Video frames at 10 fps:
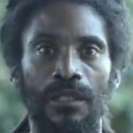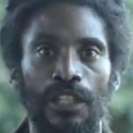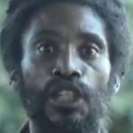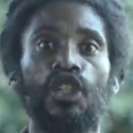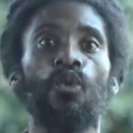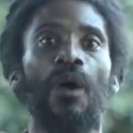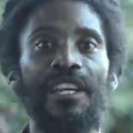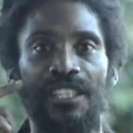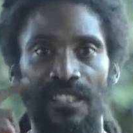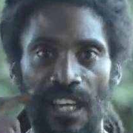
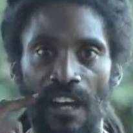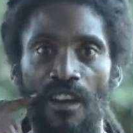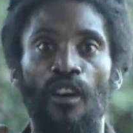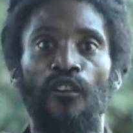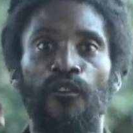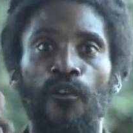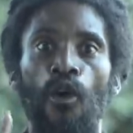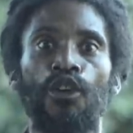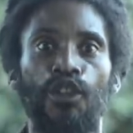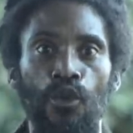Yeshua is there
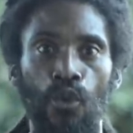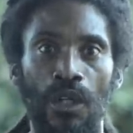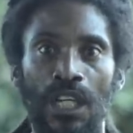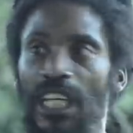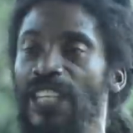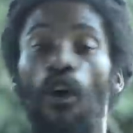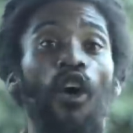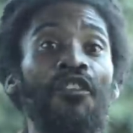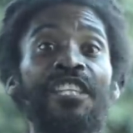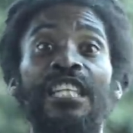for you in
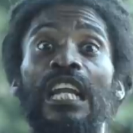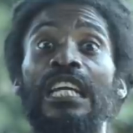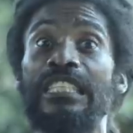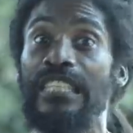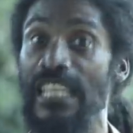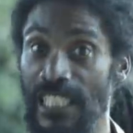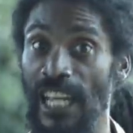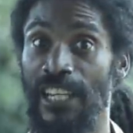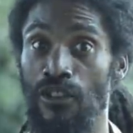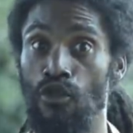all these
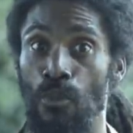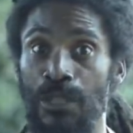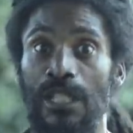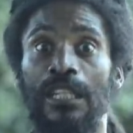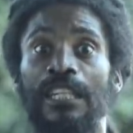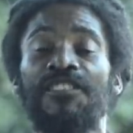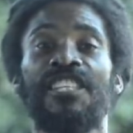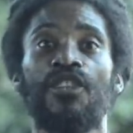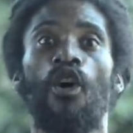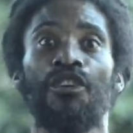clandestine groups and
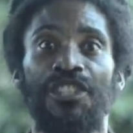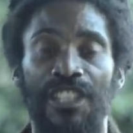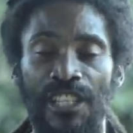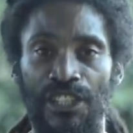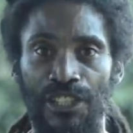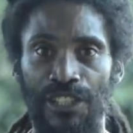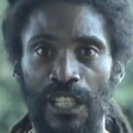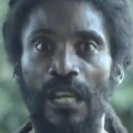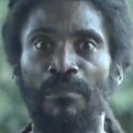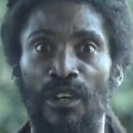these organizations,
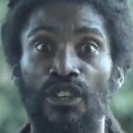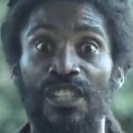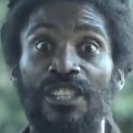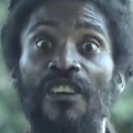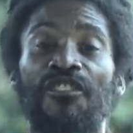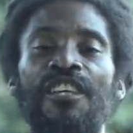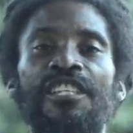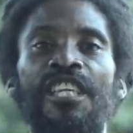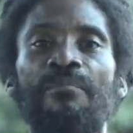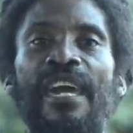because these are
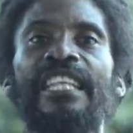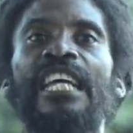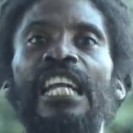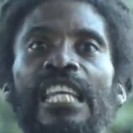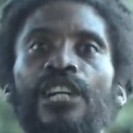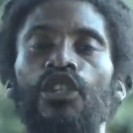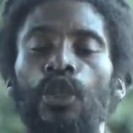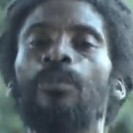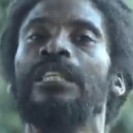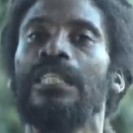things he made clear
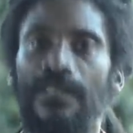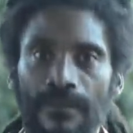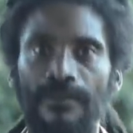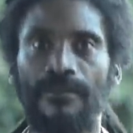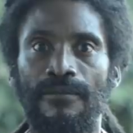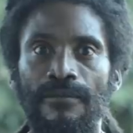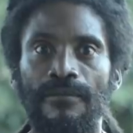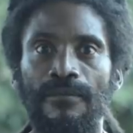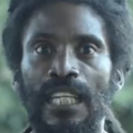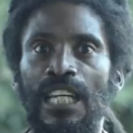to me.
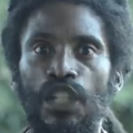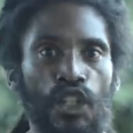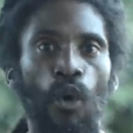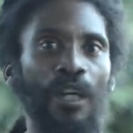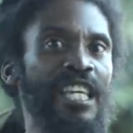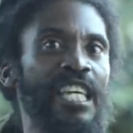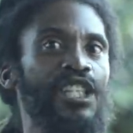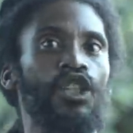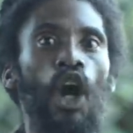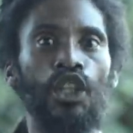So he
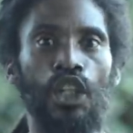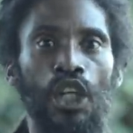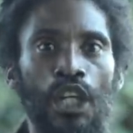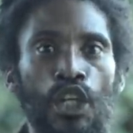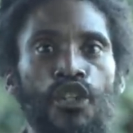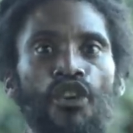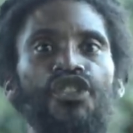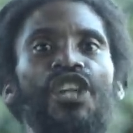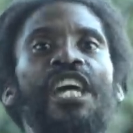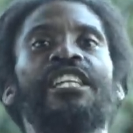is not
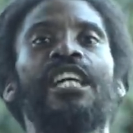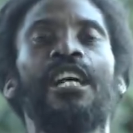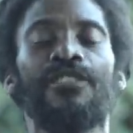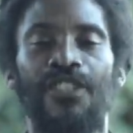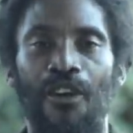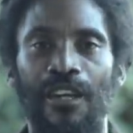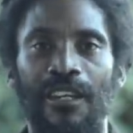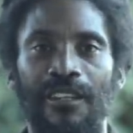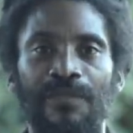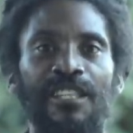just in, sorry,
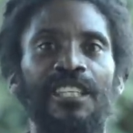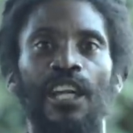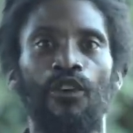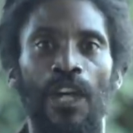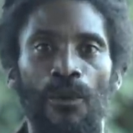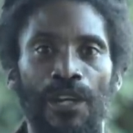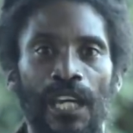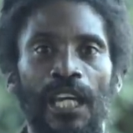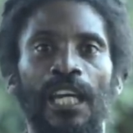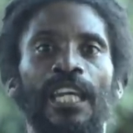he said take out that
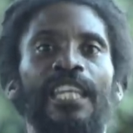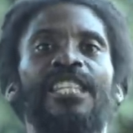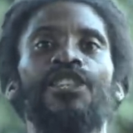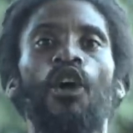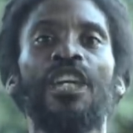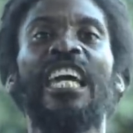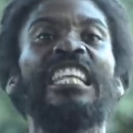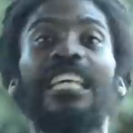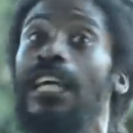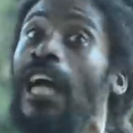word, he's not
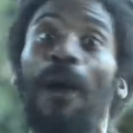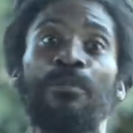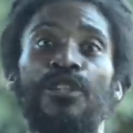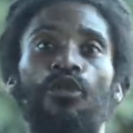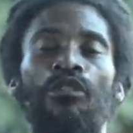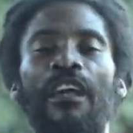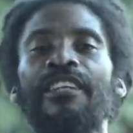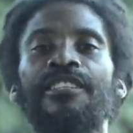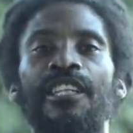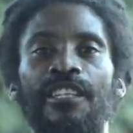
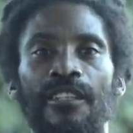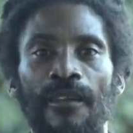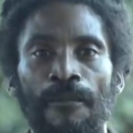encapsulated